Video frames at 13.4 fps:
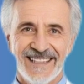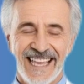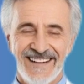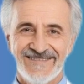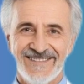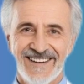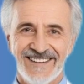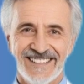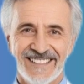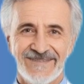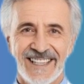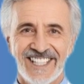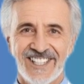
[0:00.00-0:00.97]
At first,
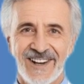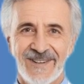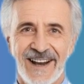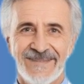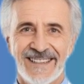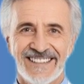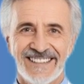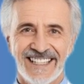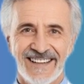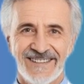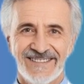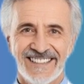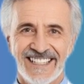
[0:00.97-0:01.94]
it may show up as
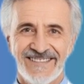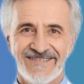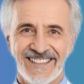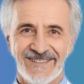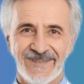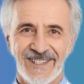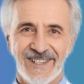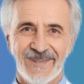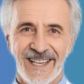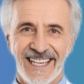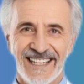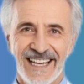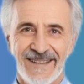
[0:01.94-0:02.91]
subtle stiffness when you
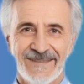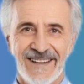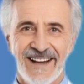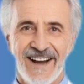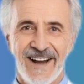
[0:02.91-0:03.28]
wake up,